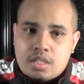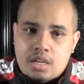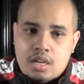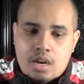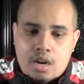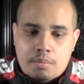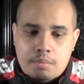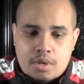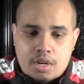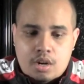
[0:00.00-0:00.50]

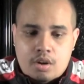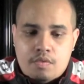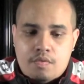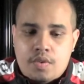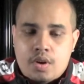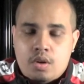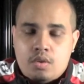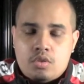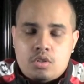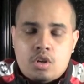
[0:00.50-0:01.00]

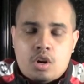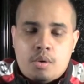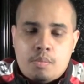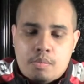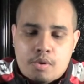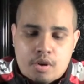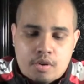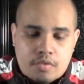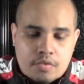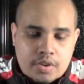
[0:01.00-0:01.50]
Phones aren't
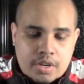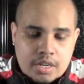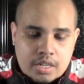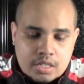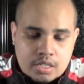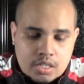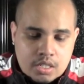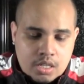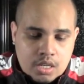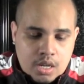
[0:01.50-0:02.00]

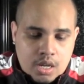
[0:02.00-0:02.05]
perfect,